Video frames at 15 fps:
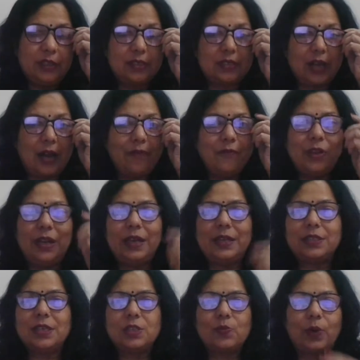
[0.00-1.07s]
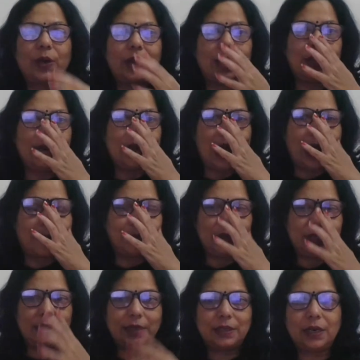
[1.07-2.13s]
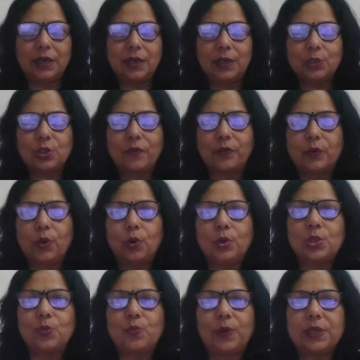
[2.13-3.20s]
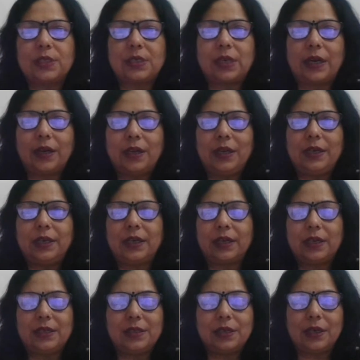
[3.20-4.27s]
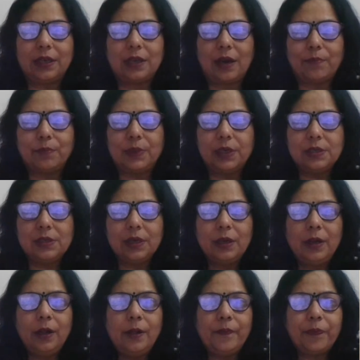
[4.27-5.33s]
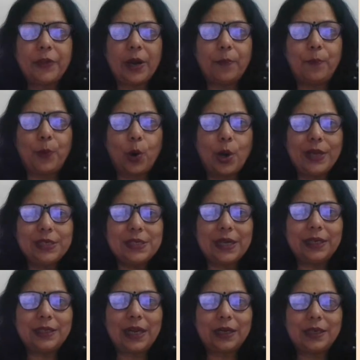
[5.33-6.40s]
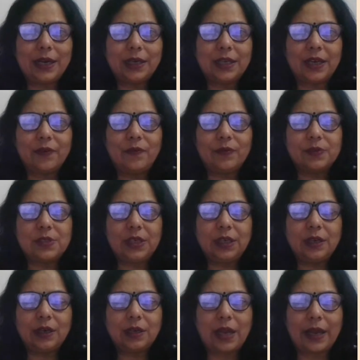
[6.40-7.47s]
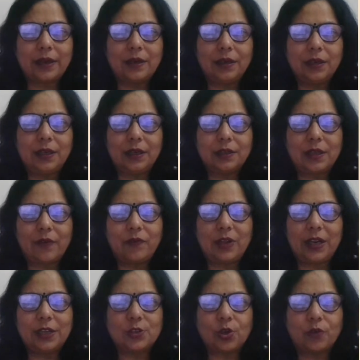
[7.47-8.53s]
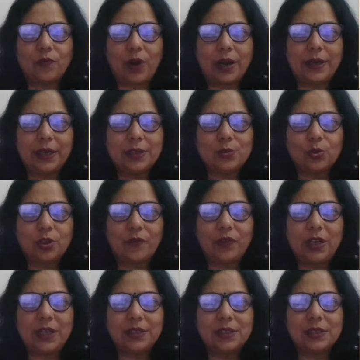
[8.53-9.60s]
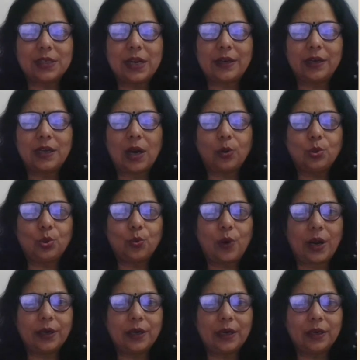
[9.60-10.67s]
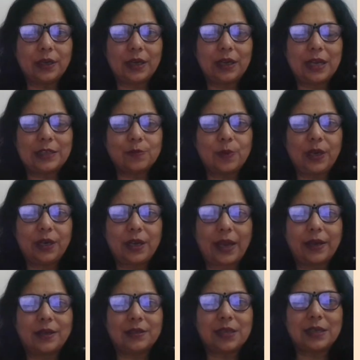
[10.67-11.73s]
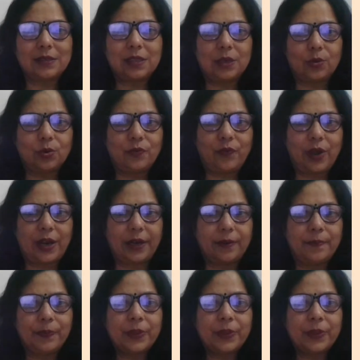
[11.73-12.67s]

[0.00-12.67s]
Some villagers were unhappy that the herds of goats were steadily decreasing in numbers. A boy said that he had give, seen a tiger near their village on one day, so the villagers headed out to hunt and kill as many tigers as they could find.